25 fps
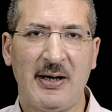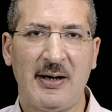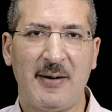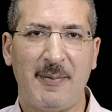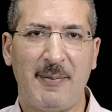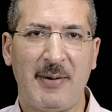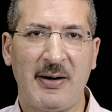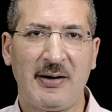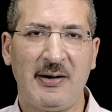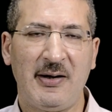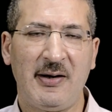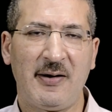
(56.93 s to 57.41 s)

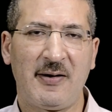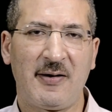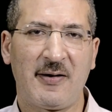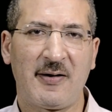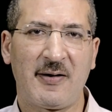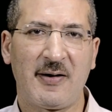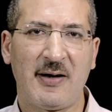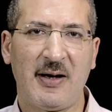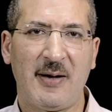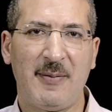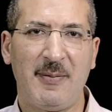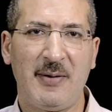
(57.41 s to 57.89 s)
By this
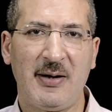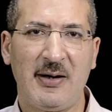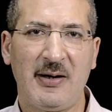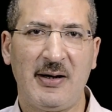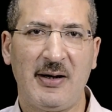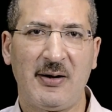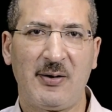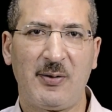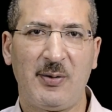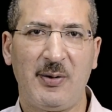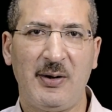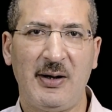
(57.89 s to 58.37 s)
I mean
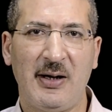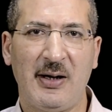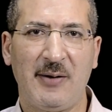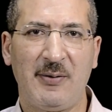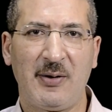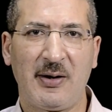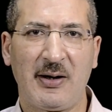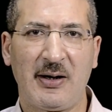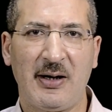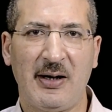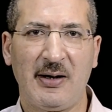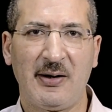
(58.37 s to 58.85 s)
that we have a
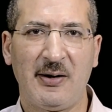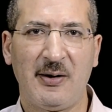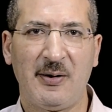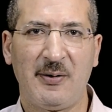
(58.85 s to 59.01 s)
kind